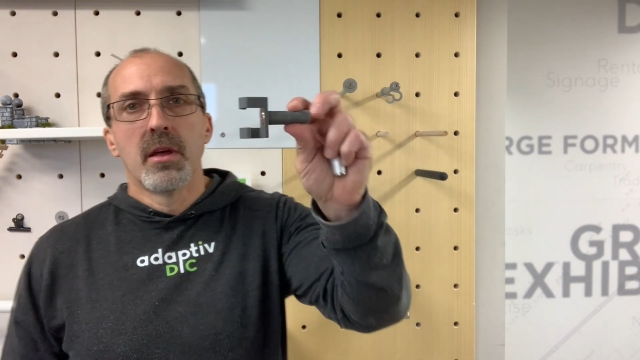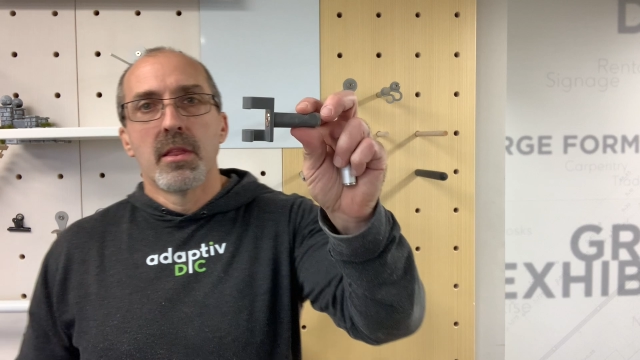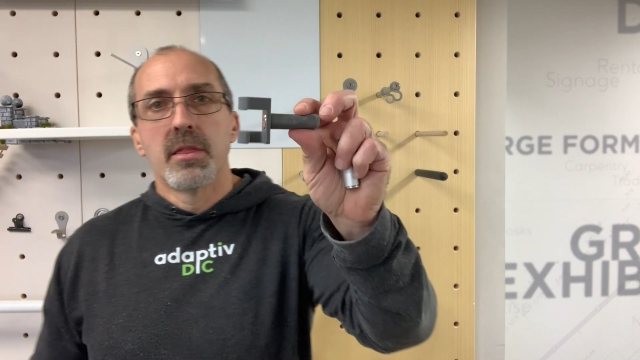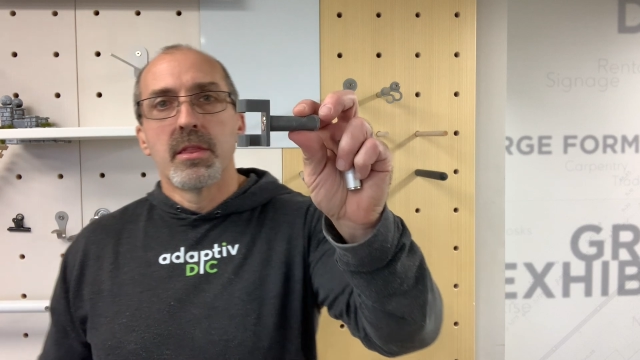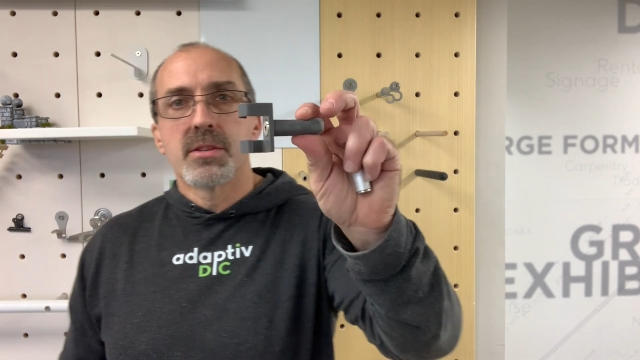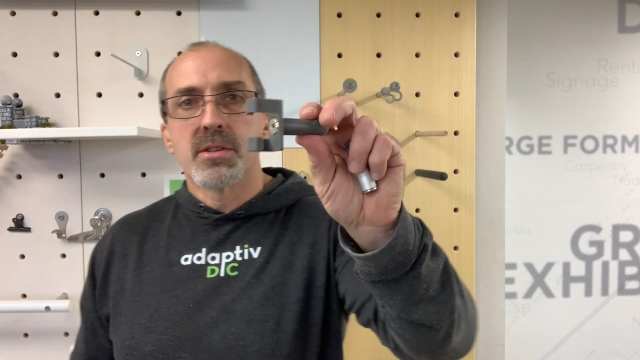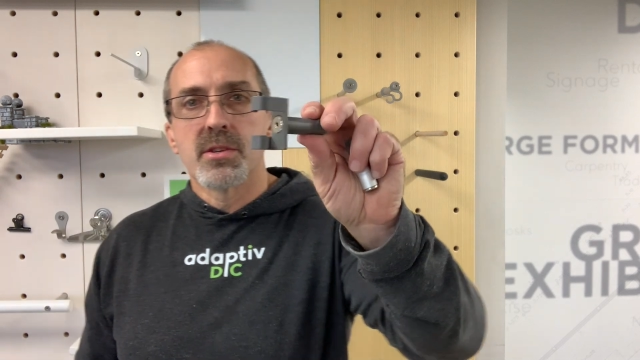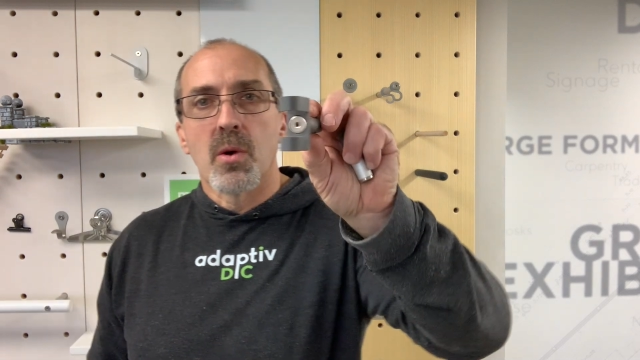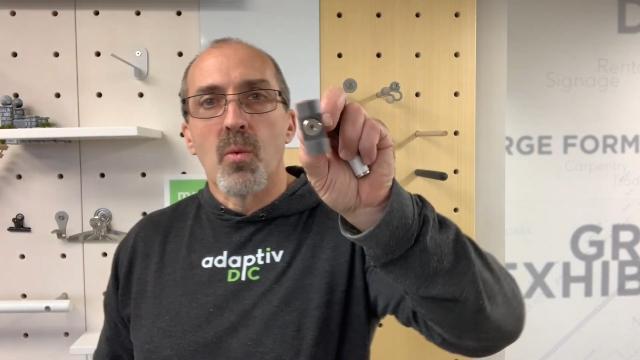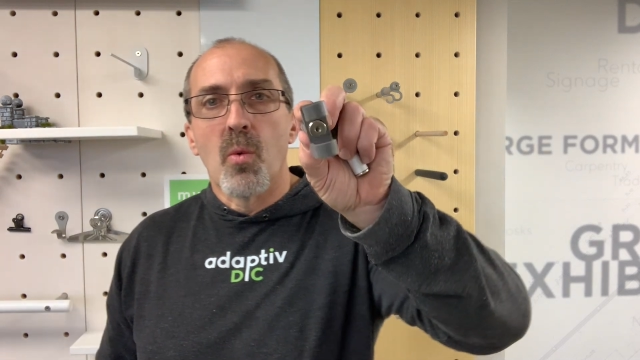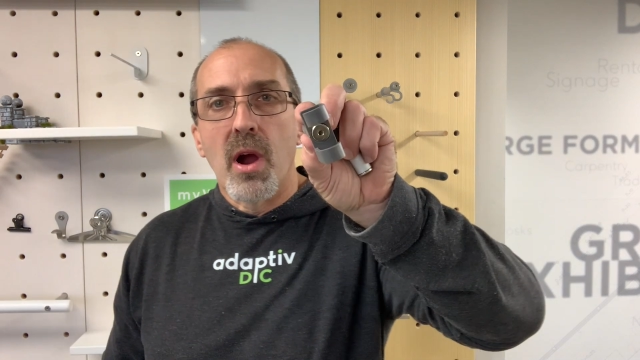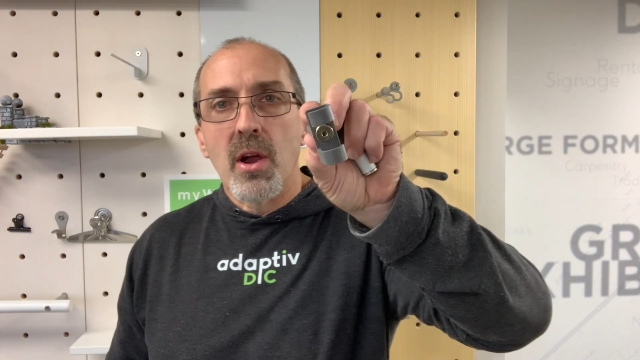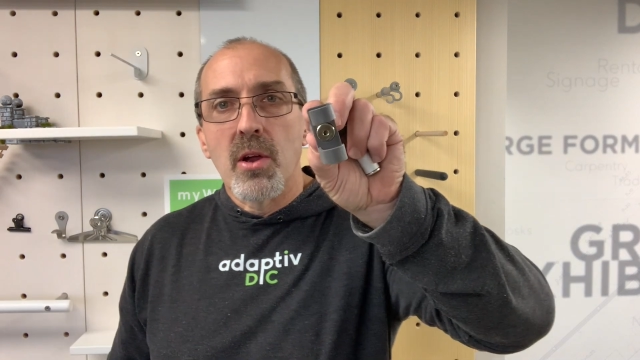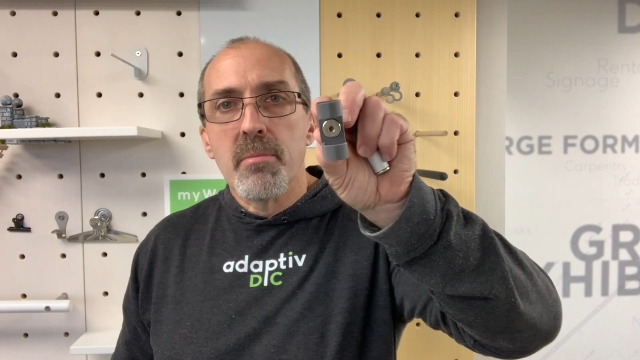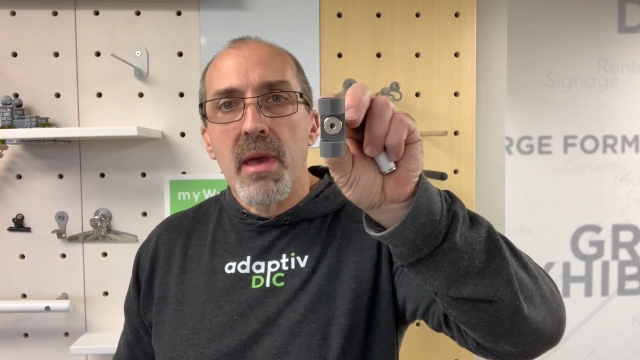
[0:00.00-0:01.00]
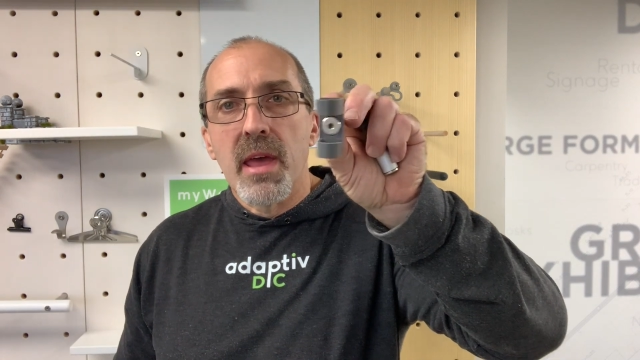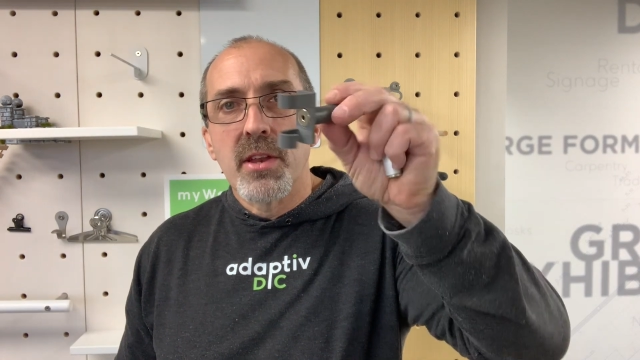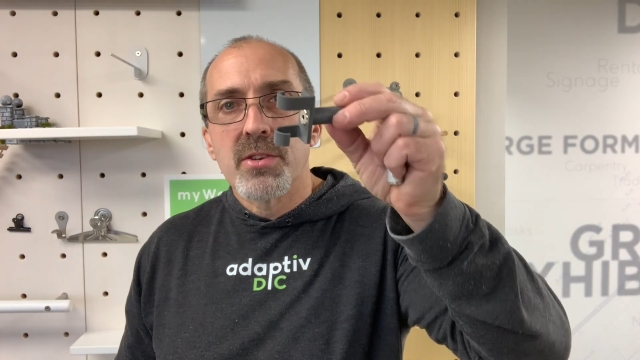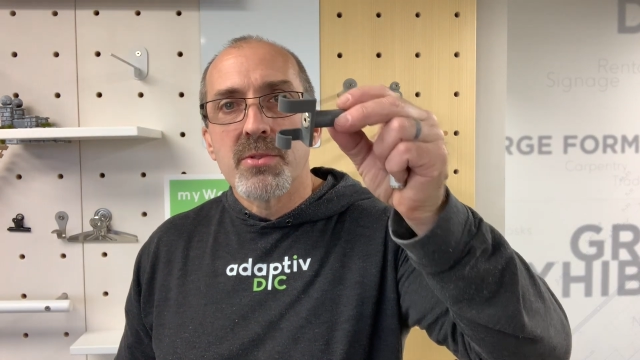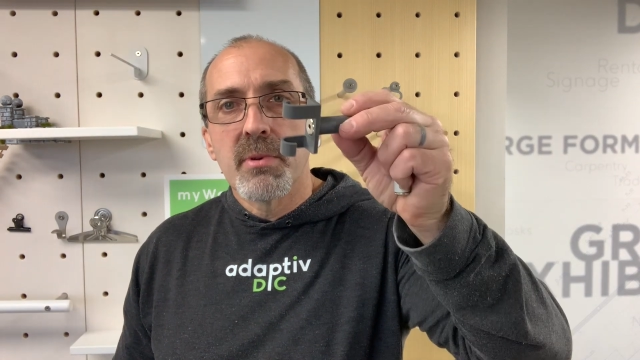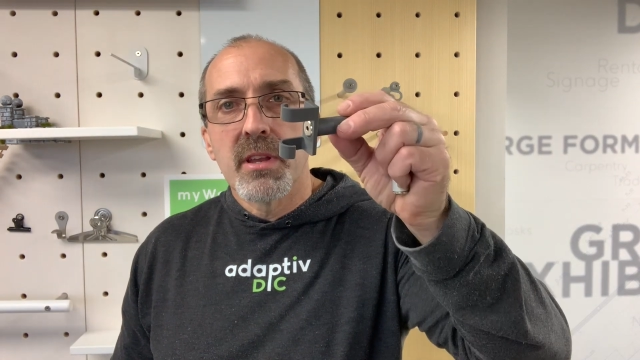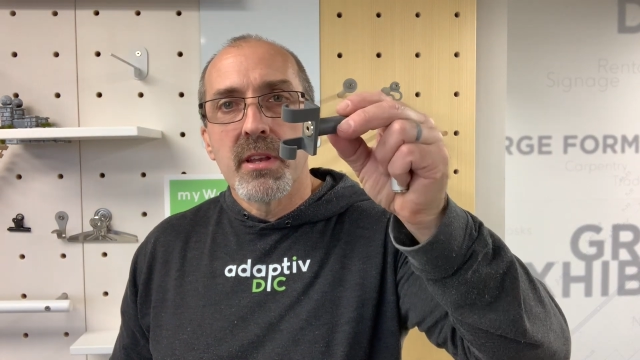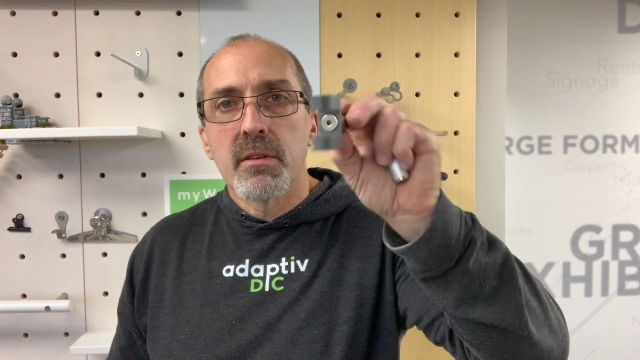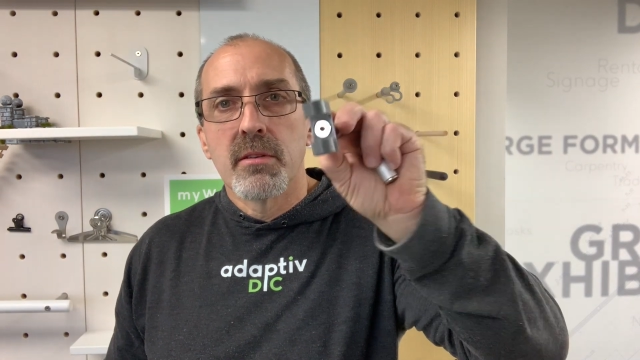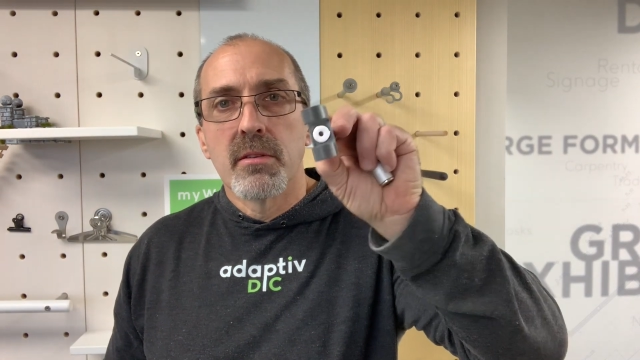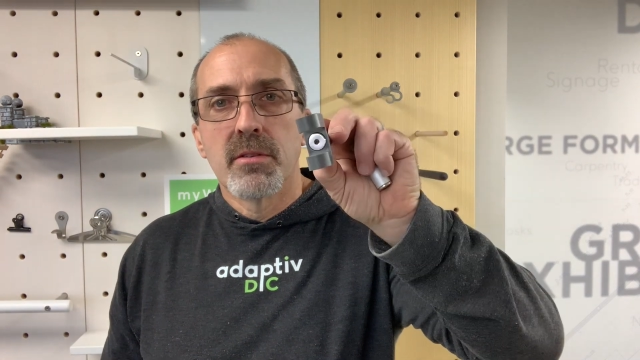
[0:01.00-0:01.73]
This is our wire management.